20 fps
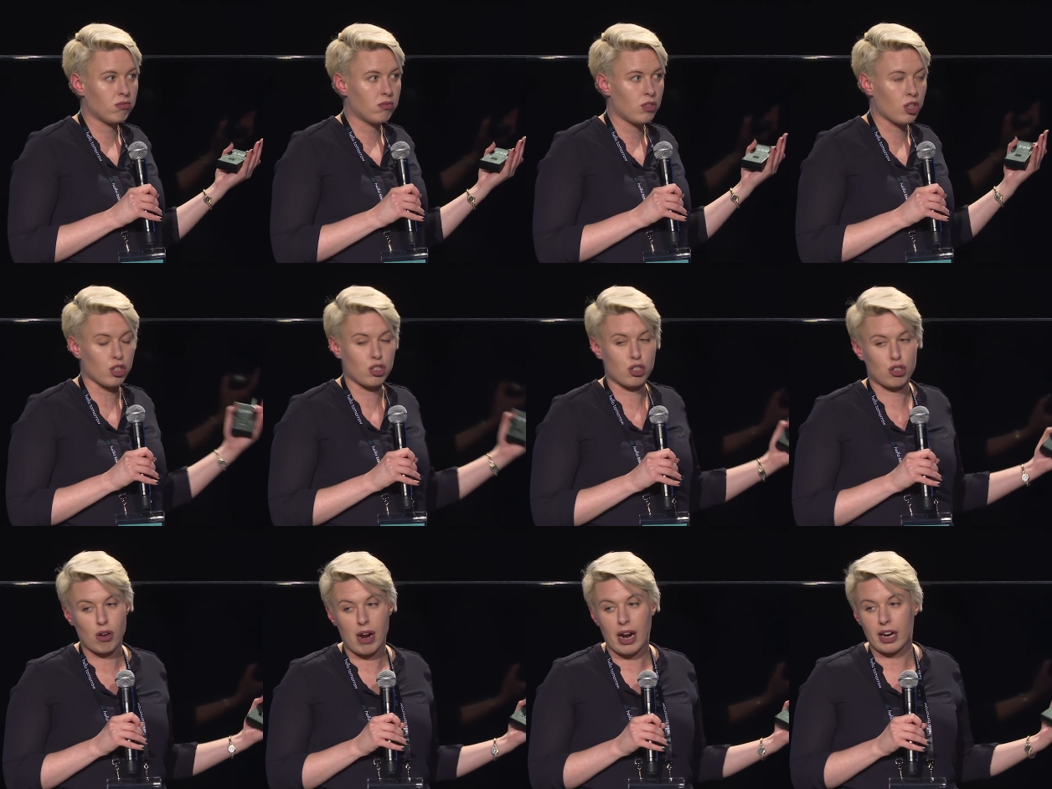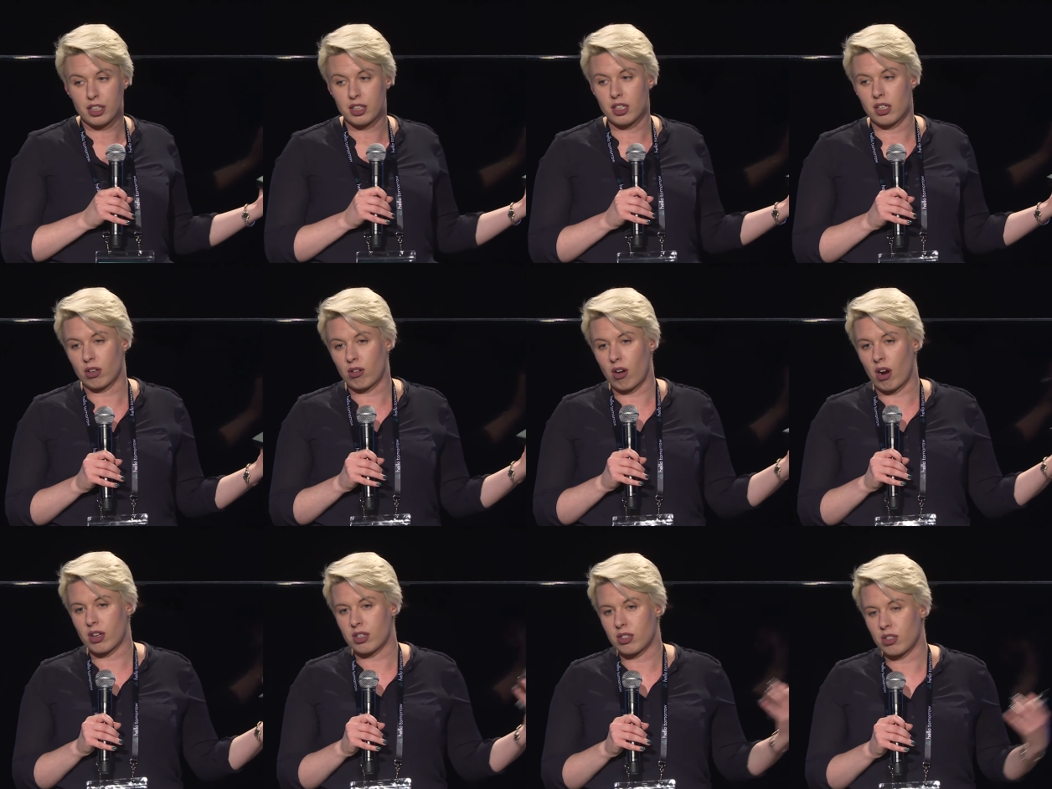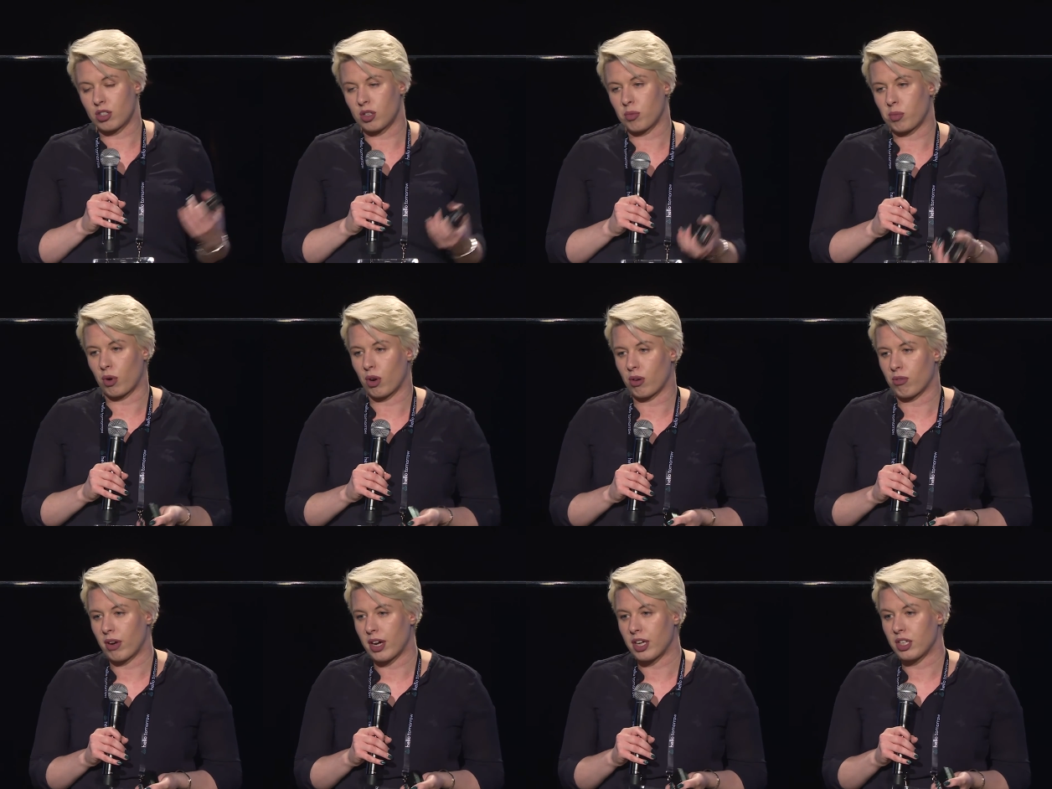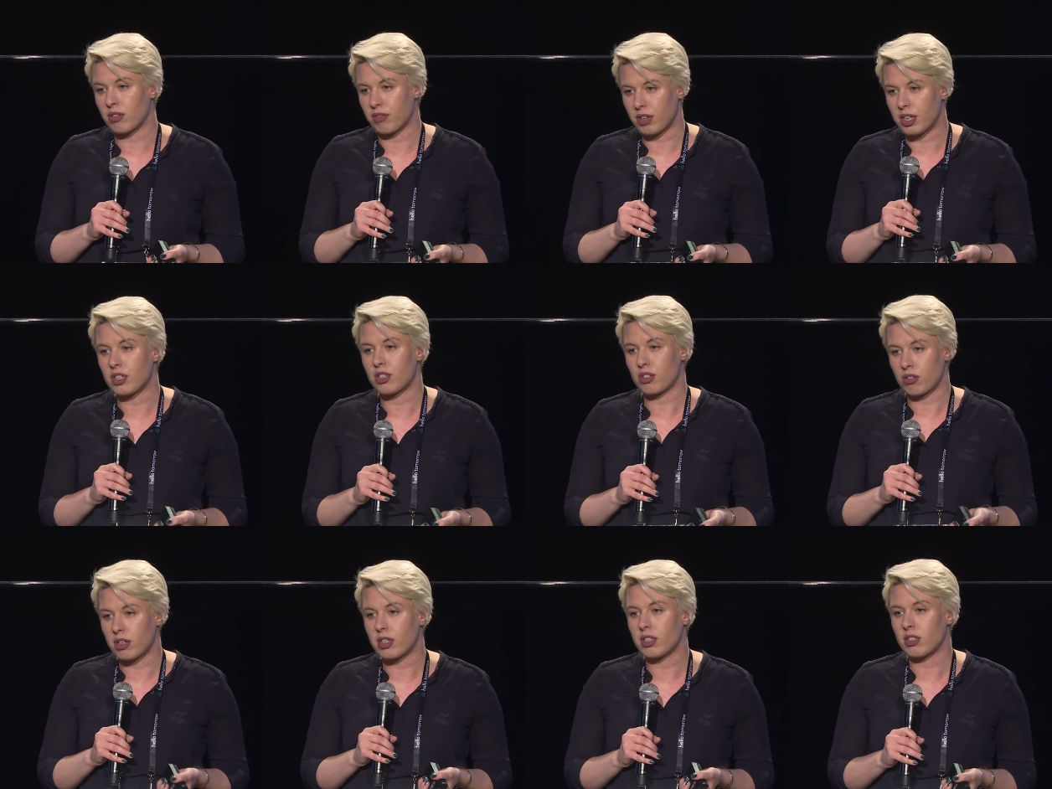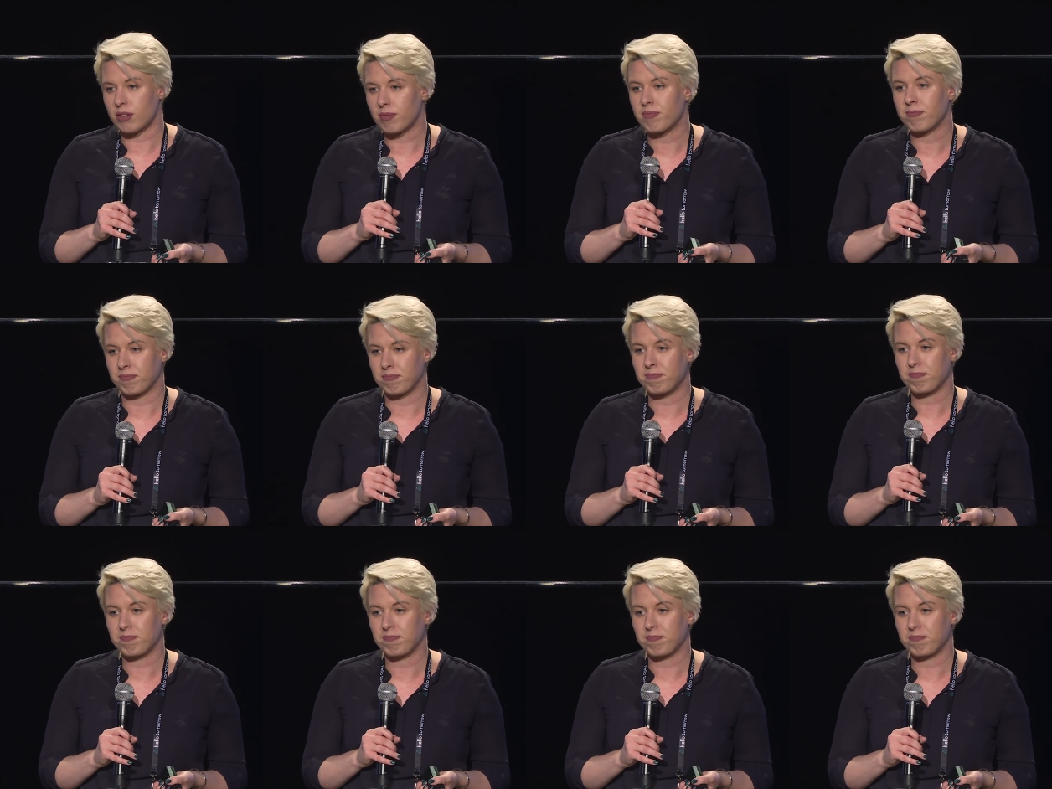such traction across such a broad range of industries.